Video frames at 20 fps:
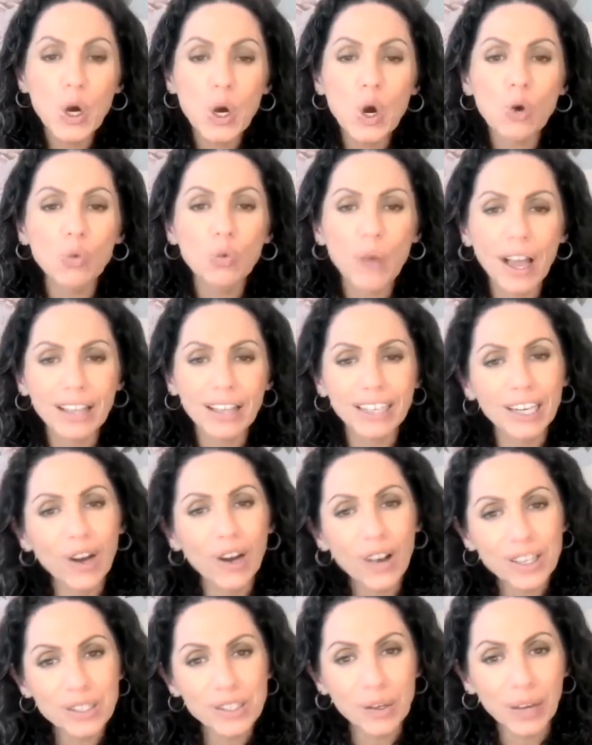Well, it
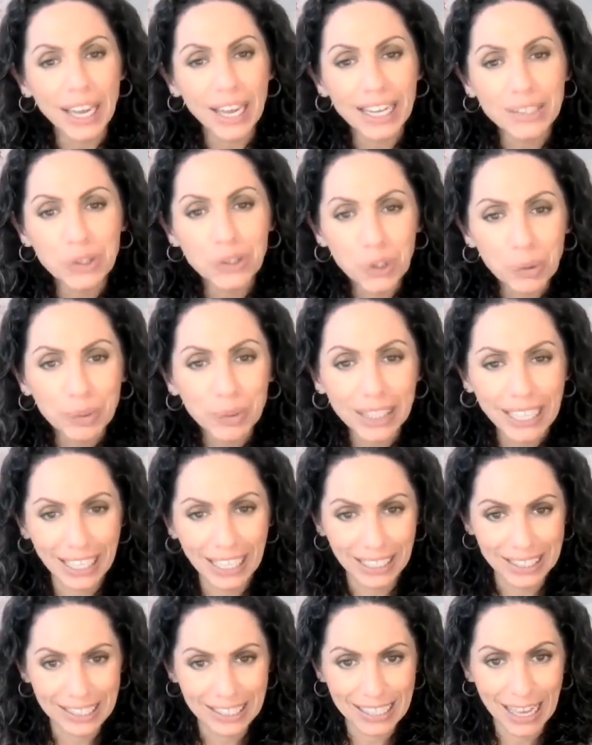also can't duplicate
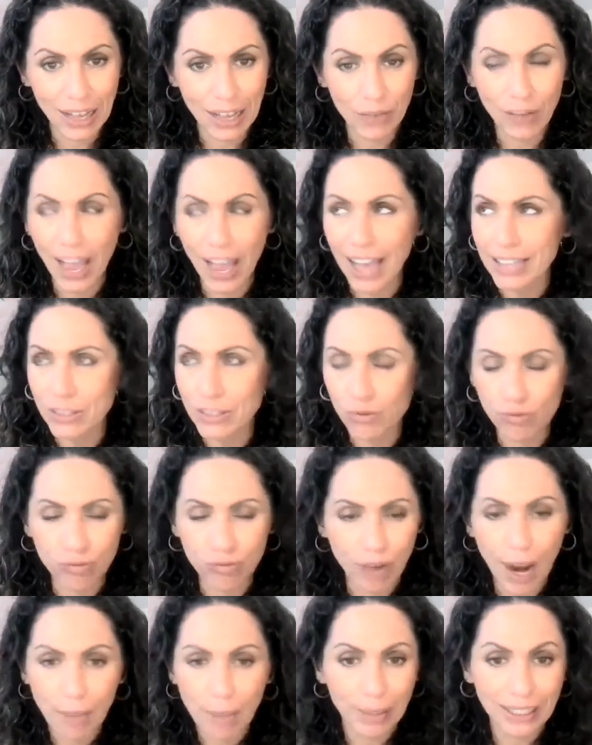itself as
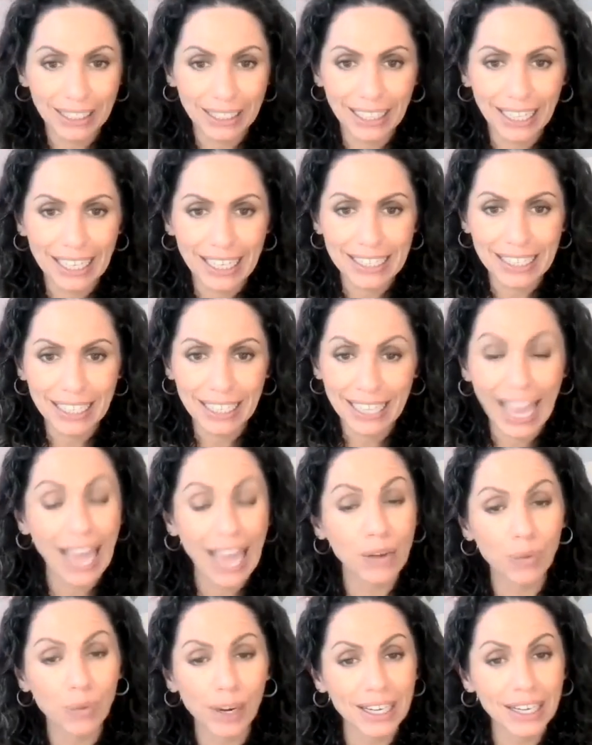rapidly as it
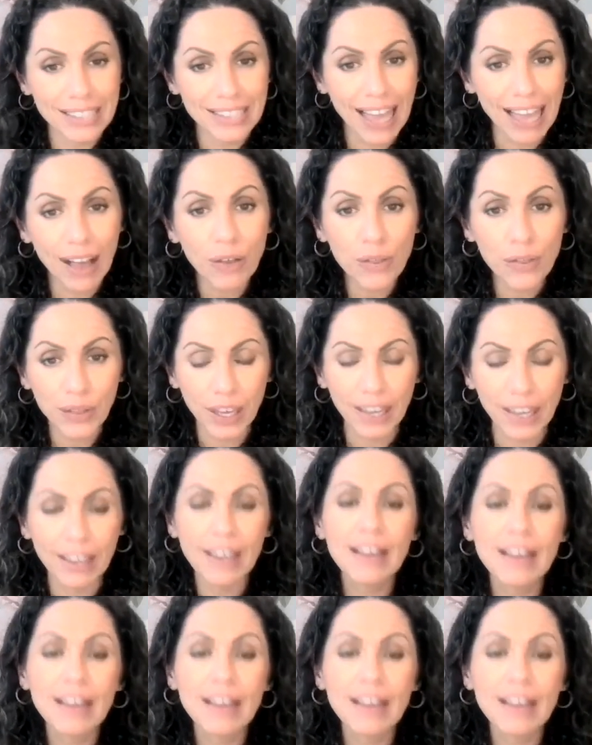can when it's healthy.